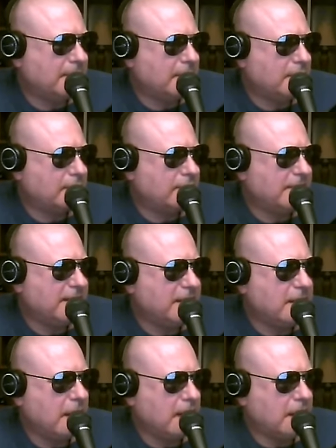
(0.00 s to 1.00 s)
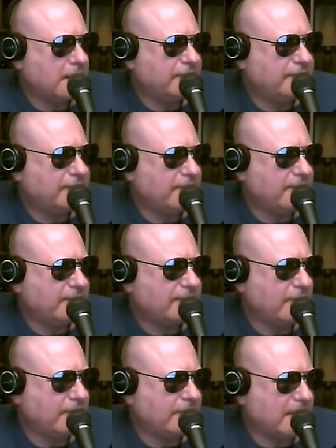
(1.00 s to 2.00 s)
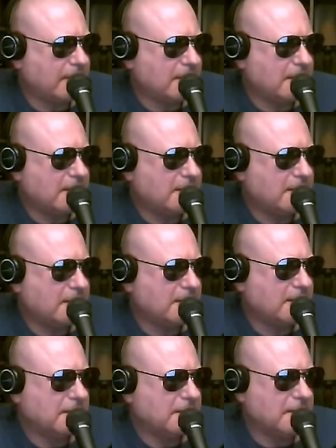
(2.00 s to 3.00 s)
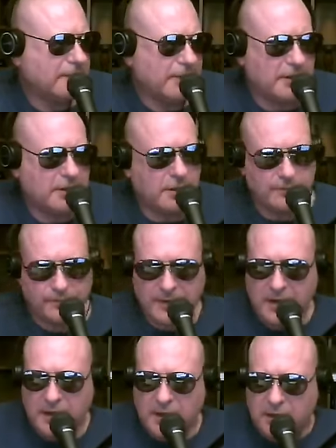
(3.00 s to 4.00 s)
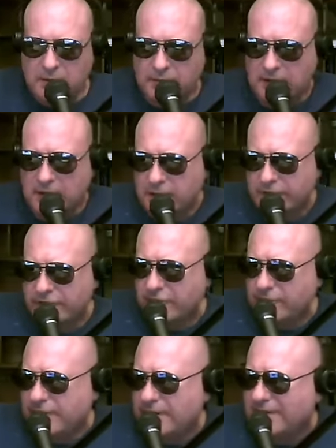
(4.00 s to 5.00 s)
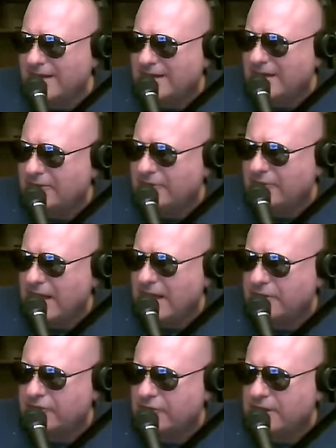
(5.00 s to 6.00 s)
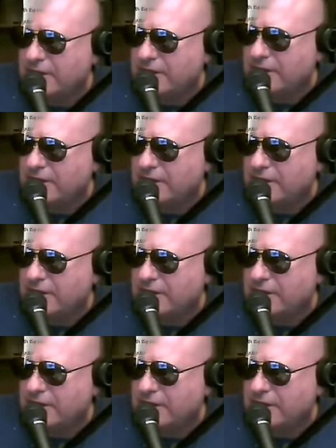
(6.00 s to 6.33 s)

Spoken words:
regards something, here we go, regards something that has actually been